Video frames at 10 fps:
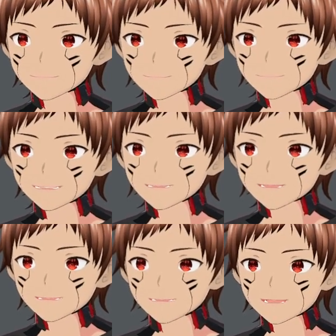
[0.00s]
And
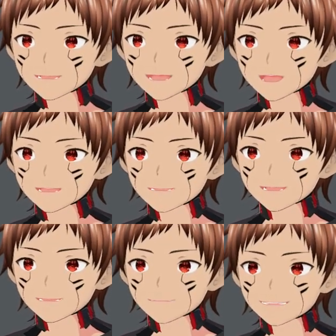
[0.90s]
Ruin's visibility
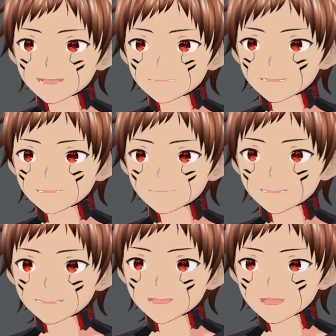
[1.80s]
section is
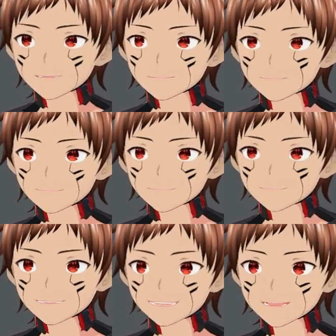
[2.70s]

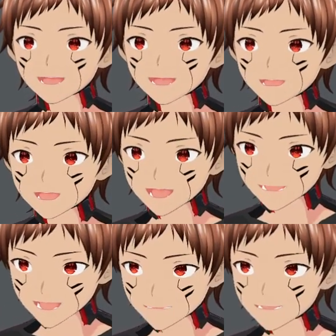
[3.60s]
aircraft
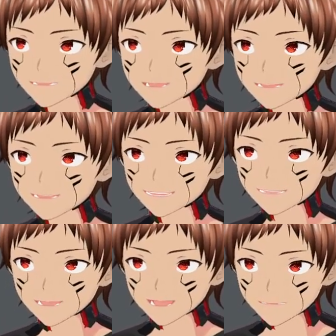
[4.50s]
models and
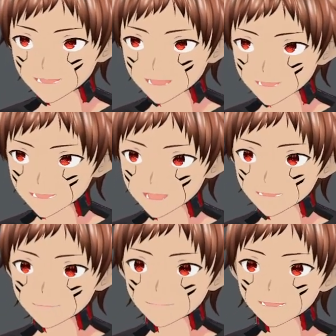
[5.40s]
Titanics can be
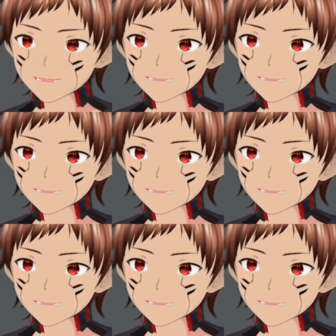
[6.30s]
seen.